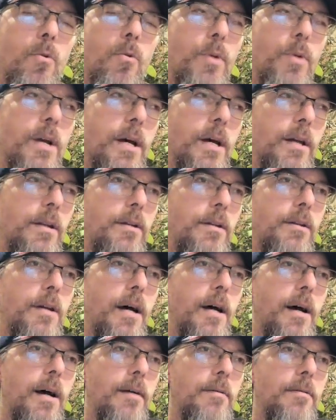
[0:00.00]
We had,
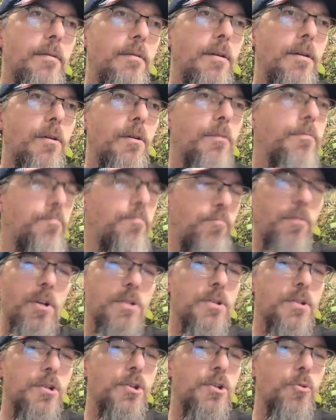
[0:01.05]

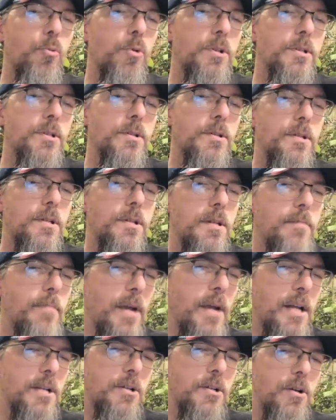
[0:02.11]
things that you wouldn't see
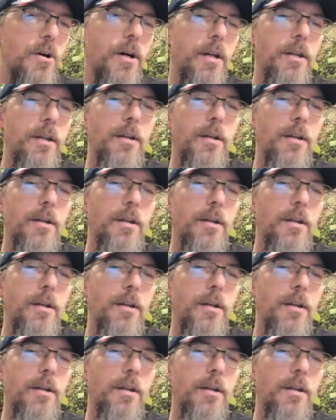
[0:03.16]
based on,